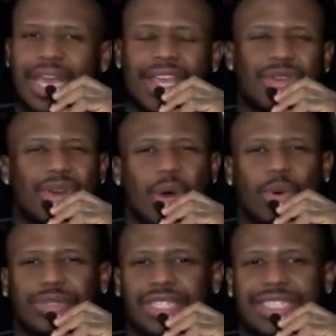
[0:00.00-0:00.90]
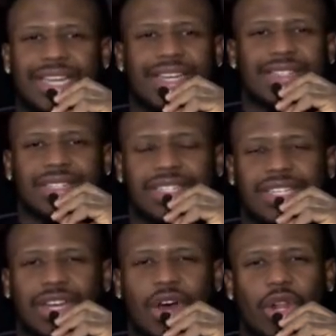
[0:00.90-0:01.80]
and you know, just
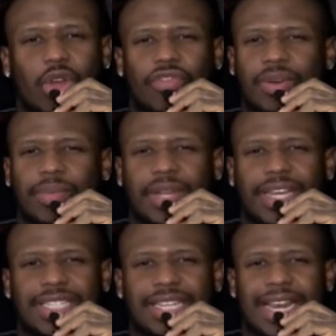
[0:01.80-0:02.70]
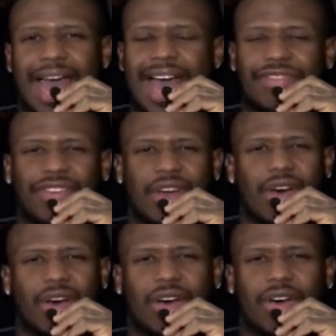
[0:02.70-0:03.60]
inconsistent all over the place, and having
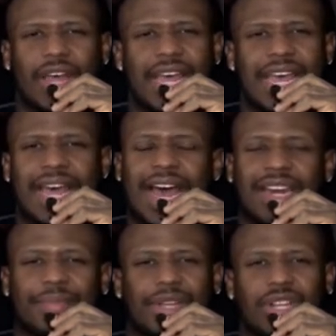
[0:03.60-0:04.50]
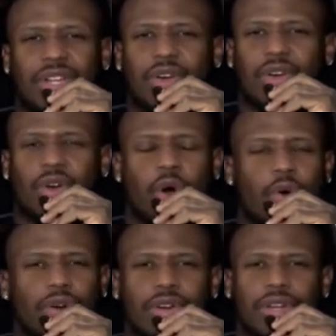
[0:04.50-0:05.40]
I didn't meet the little
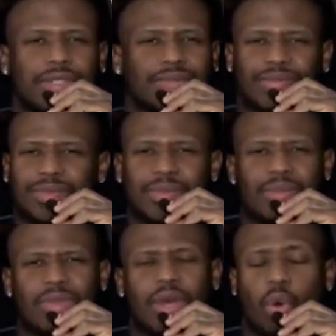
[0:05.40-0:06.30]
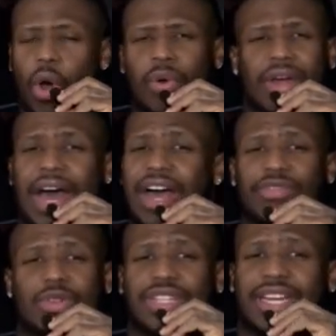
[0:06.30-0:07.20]
quota, however
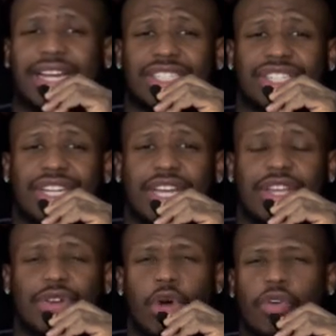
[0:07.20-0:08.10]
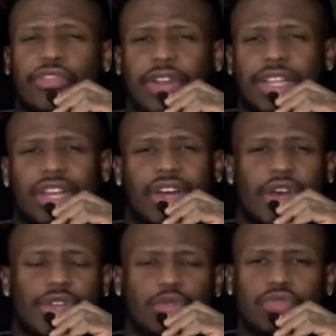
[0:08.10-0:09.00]
you say that shit, you know, for like the
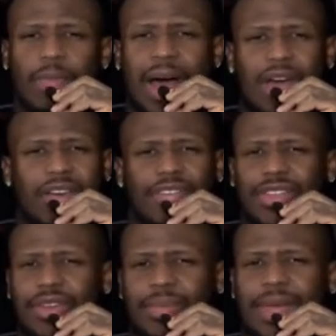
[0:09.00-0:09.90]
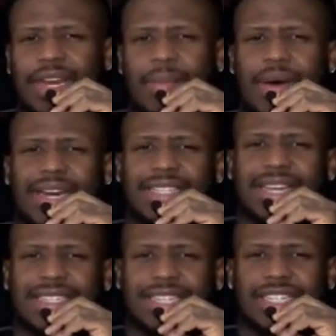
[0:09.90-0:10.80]
YouTube algorithm and the
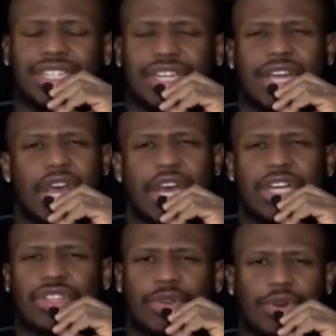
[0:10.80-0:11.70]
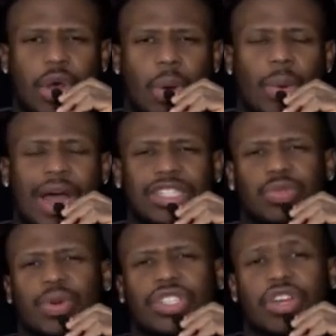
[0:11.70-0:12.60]
monetization. So, you know, I just
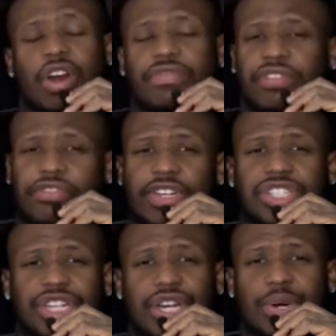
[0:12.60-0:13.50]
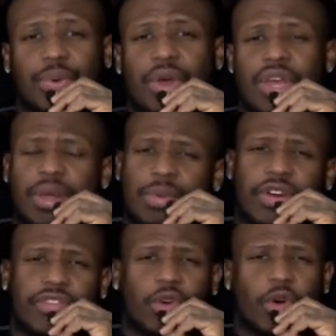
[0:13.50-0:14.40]
want to start off a fresh channel. But
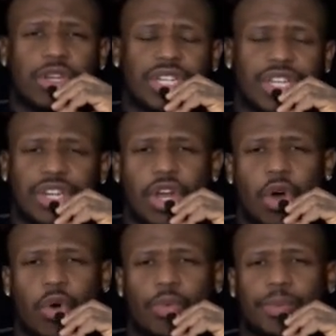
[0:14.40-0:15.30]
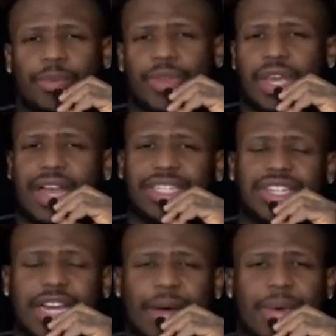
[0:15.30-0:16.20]
of course, you know, y'all can
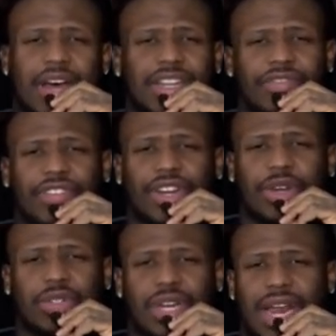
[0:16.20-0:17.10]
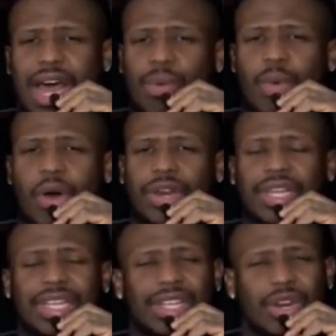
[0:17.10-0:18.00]
check out my other videos on that one.
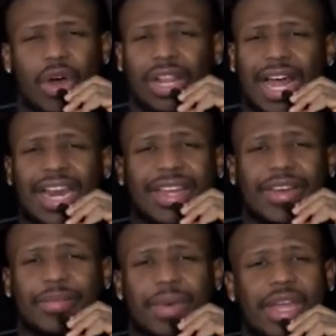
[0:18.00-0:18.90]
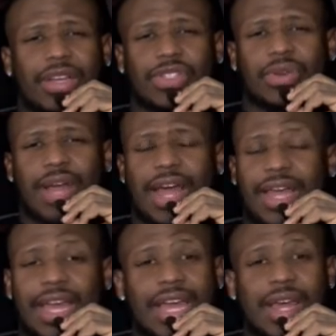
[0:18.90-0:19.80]
You know, a lot of good bangers on that.